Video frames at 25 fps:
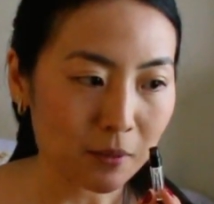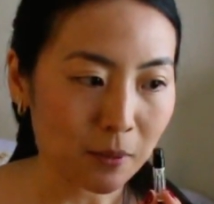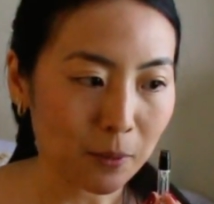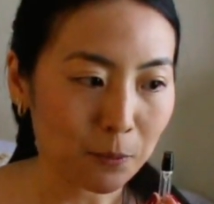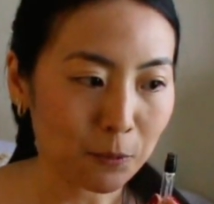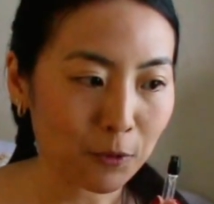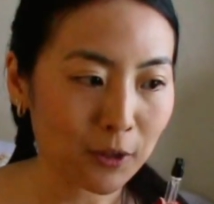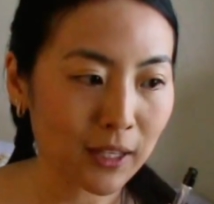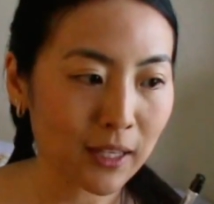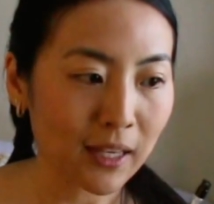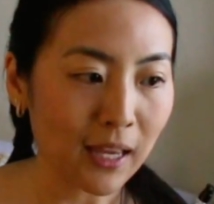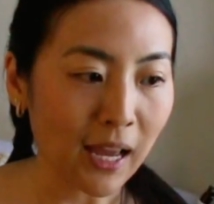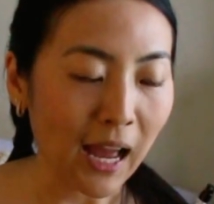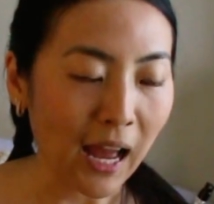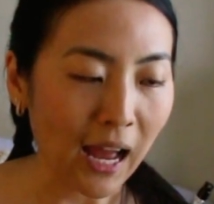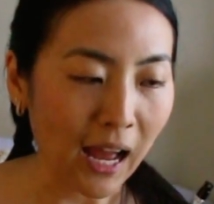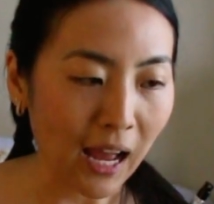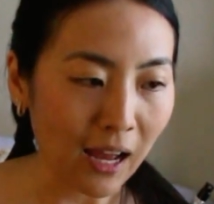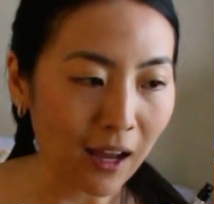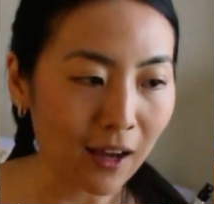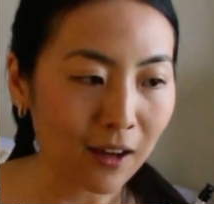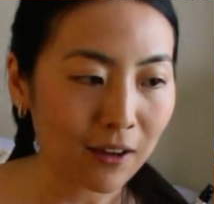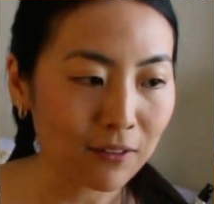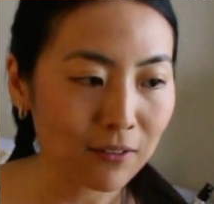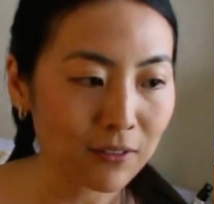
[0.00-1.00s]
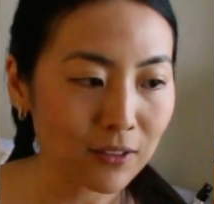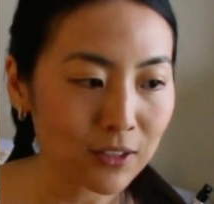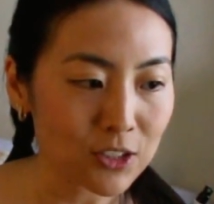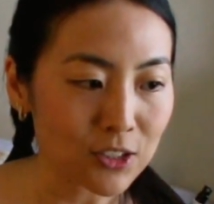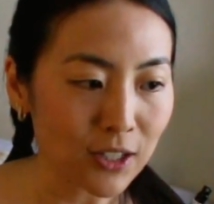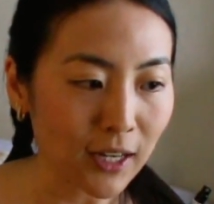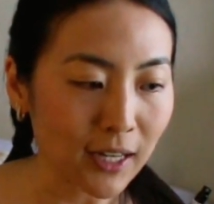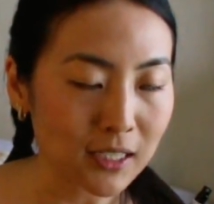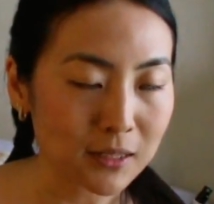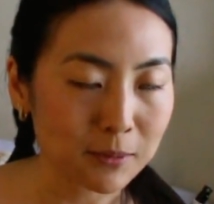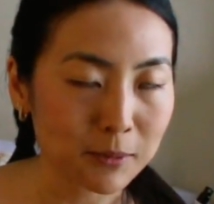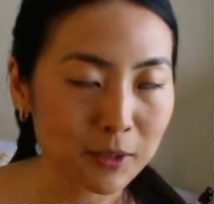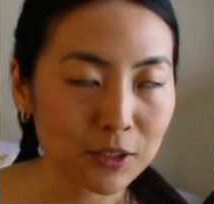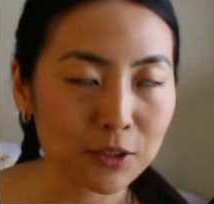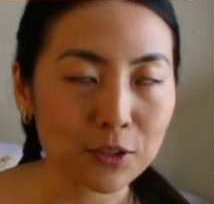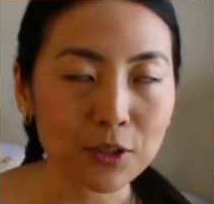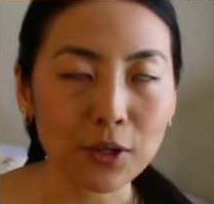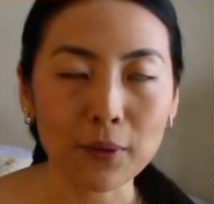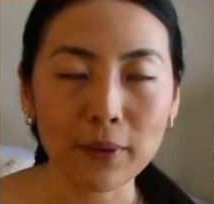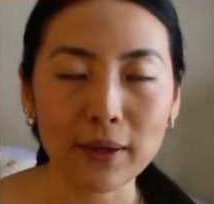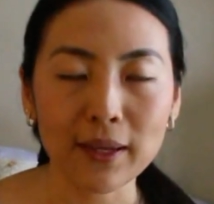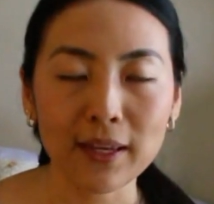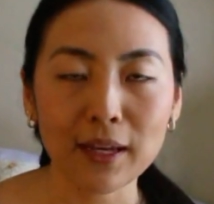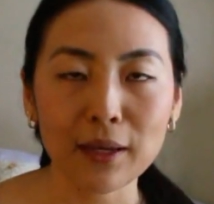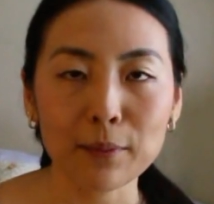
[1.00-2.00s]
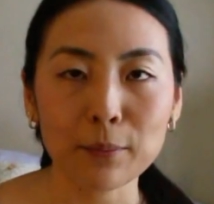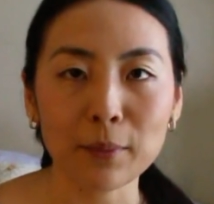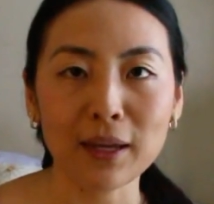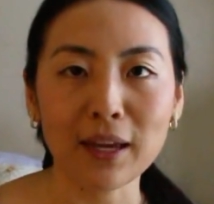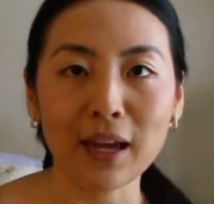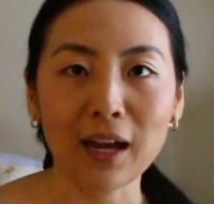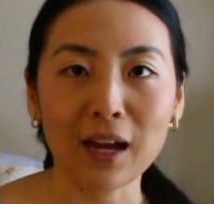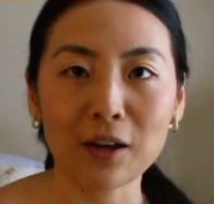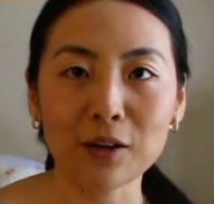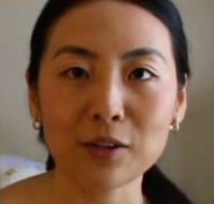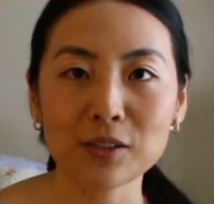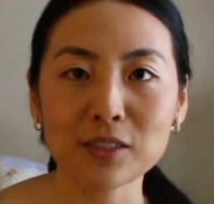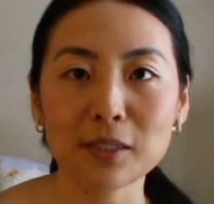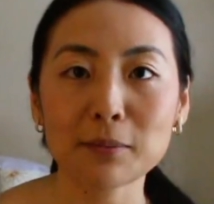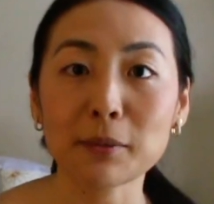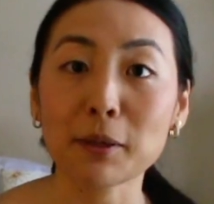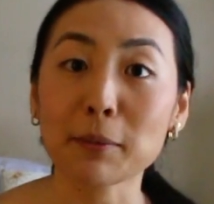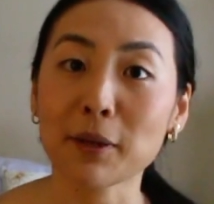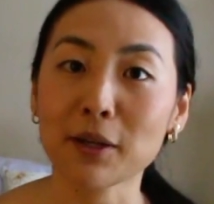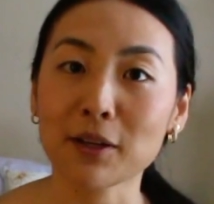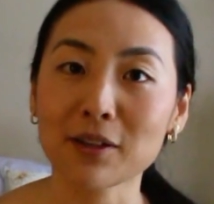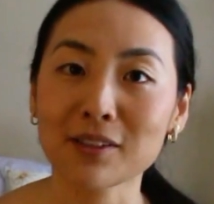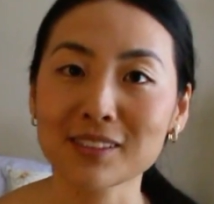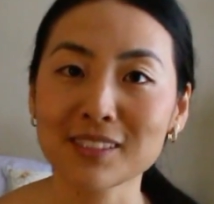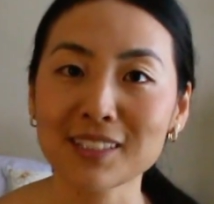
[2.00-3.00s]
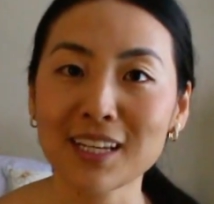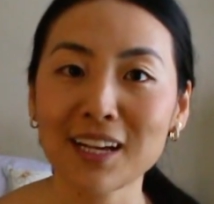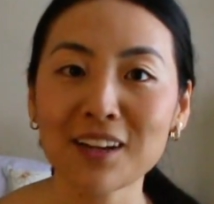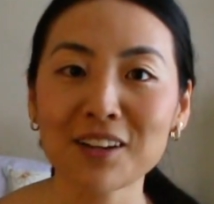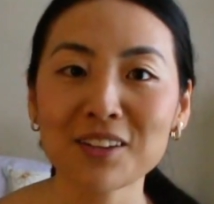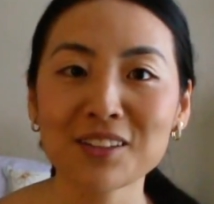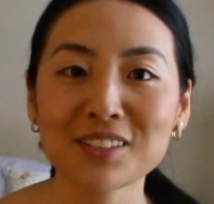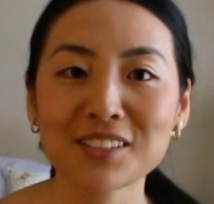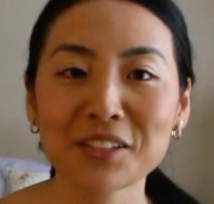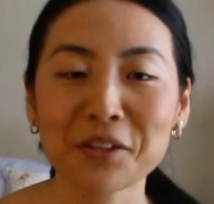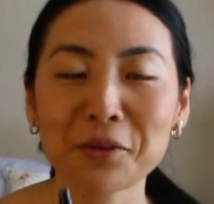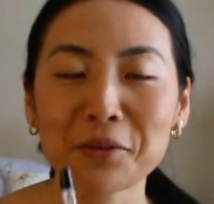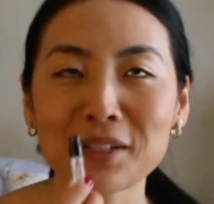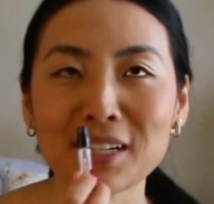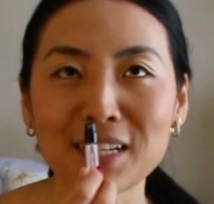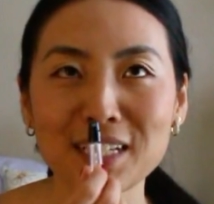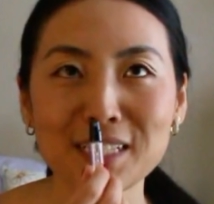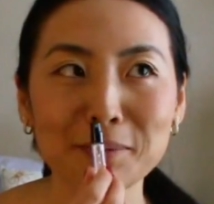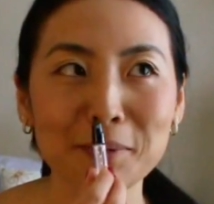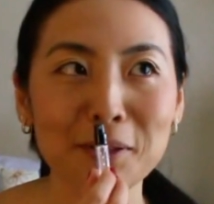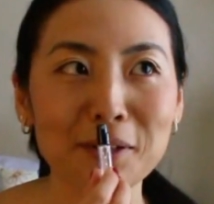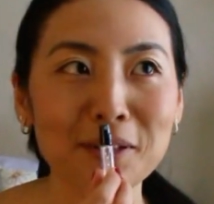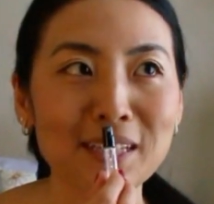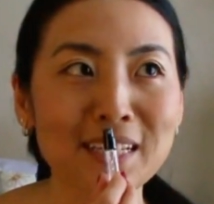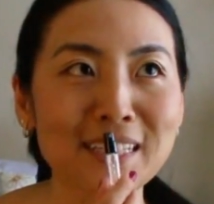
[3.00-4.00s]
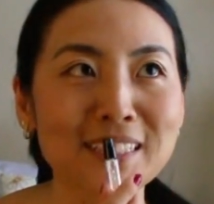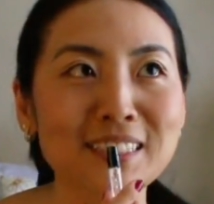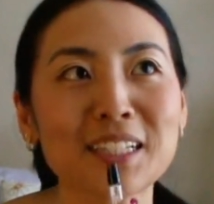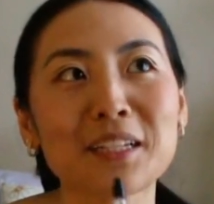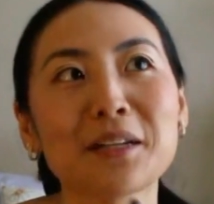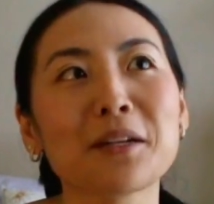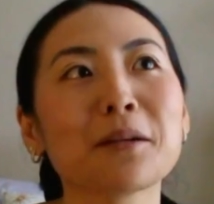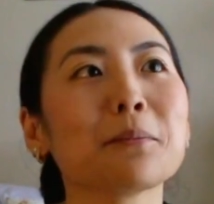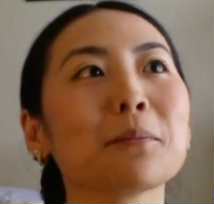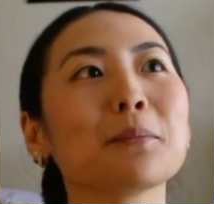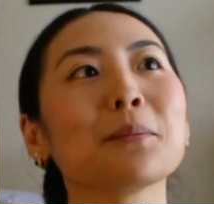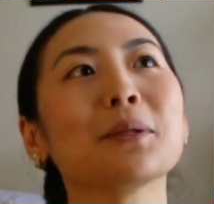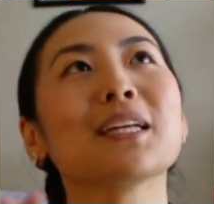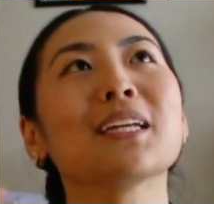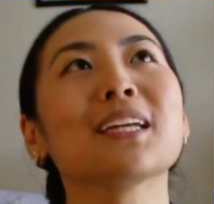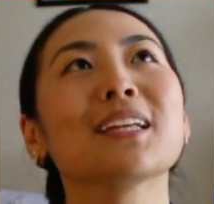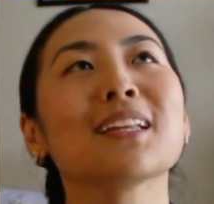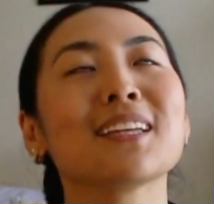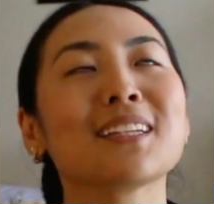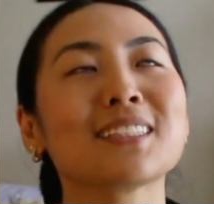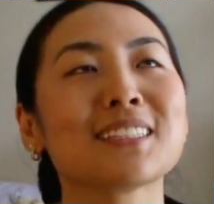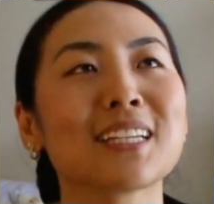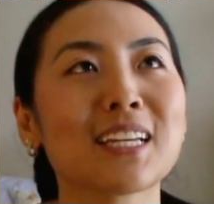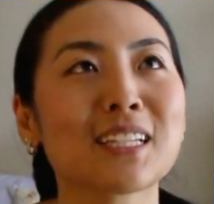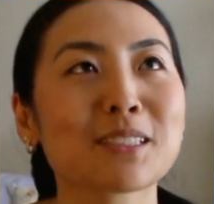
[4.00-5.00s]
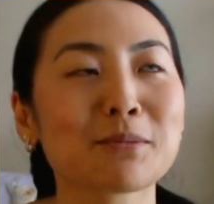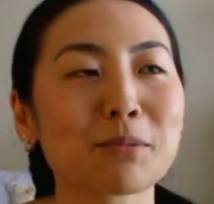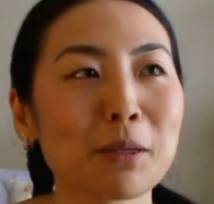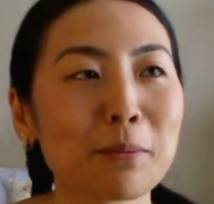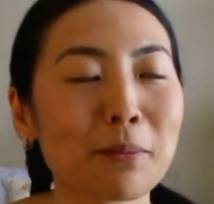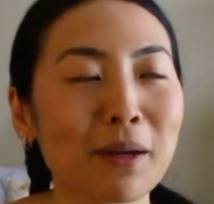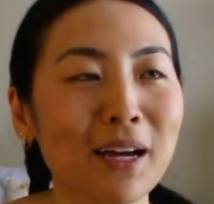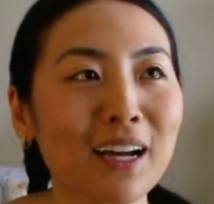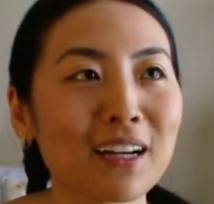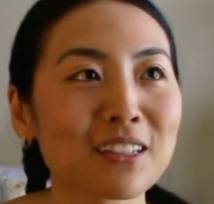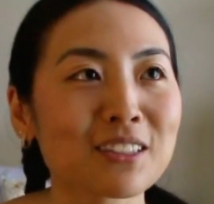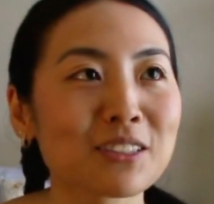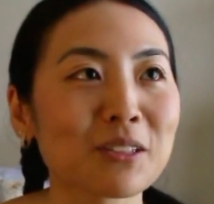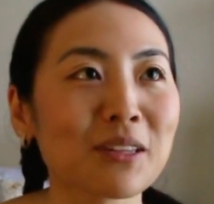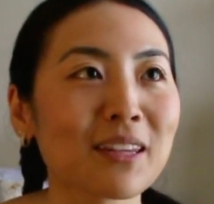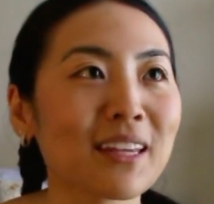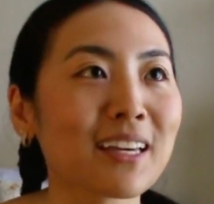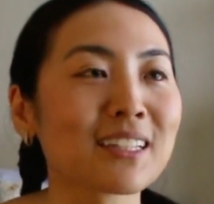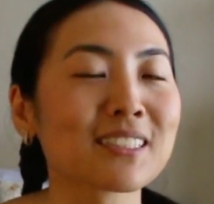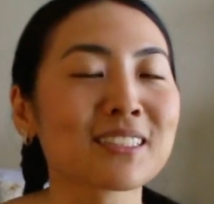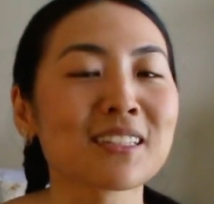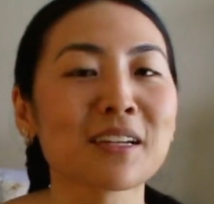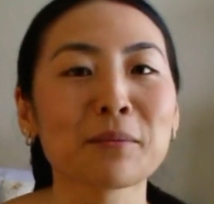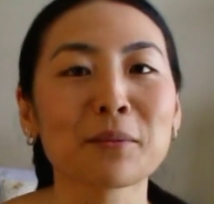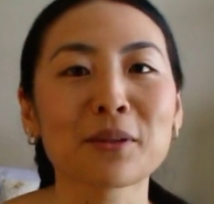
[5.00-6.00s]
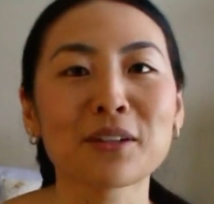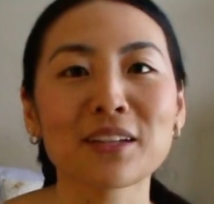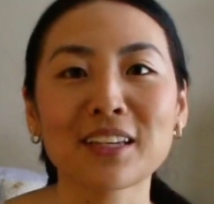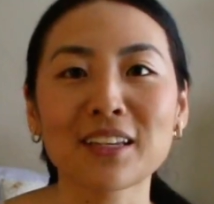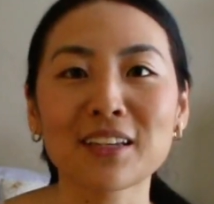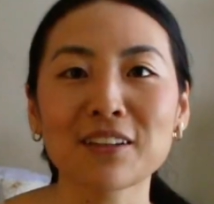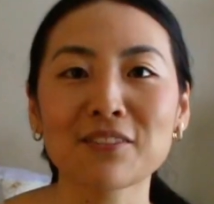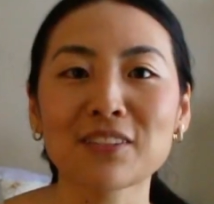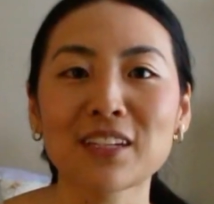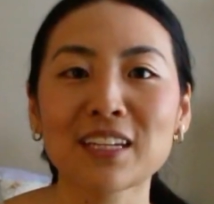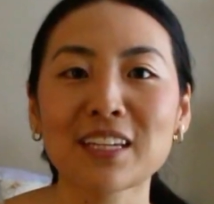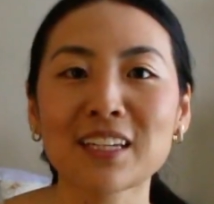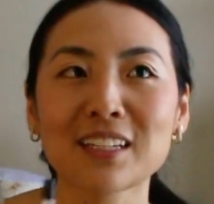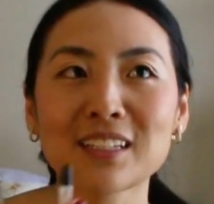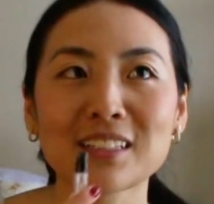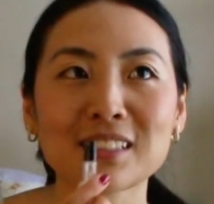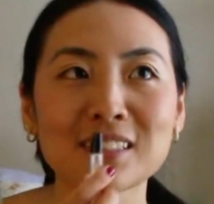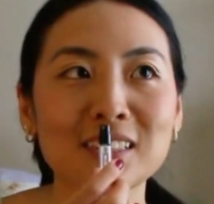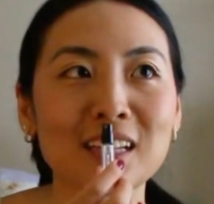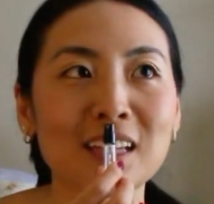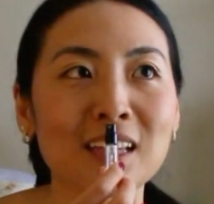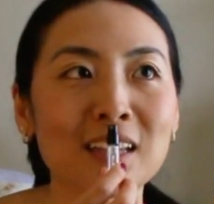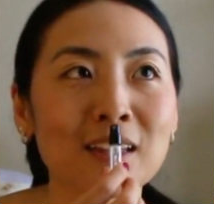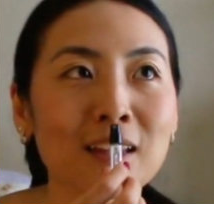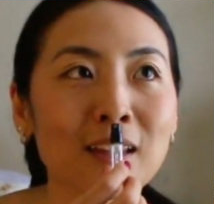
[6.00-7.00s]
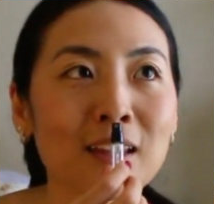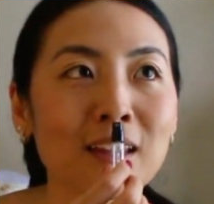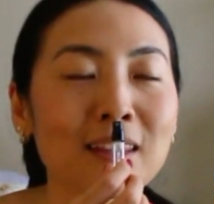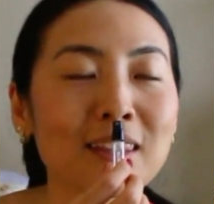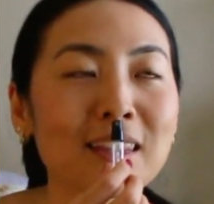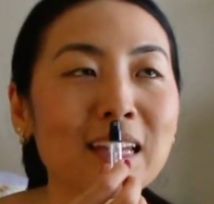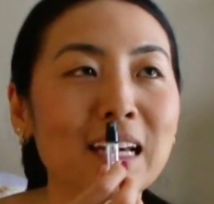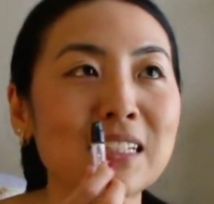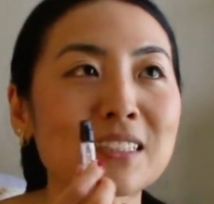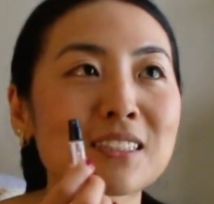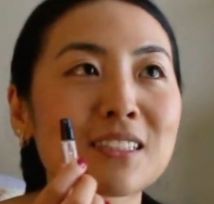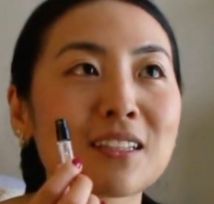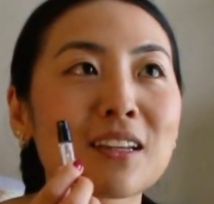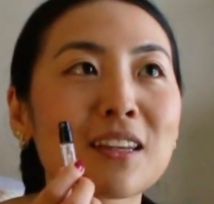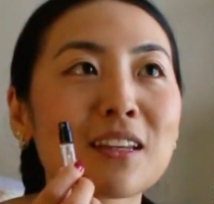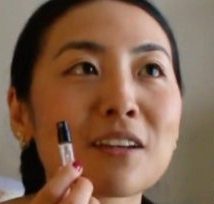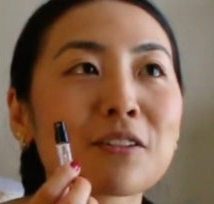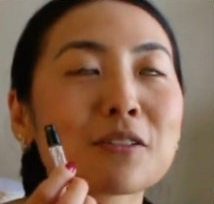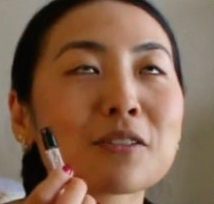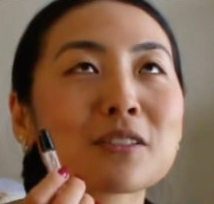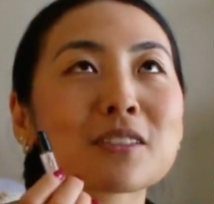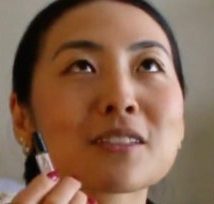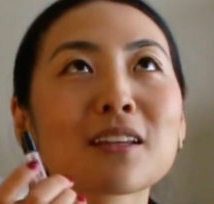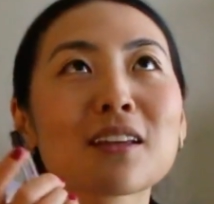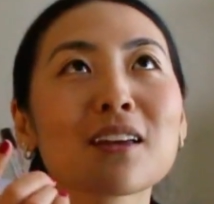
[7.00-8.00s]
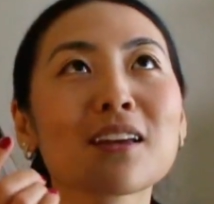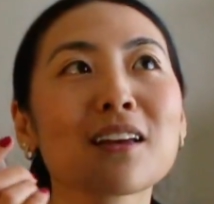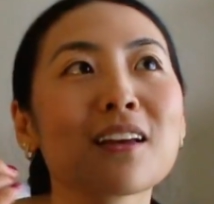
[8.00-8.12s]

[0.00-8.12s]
We have jasmine growing at my house, at my parents' house, so when I smell this, it immediately takes me back to like summer evenings next to those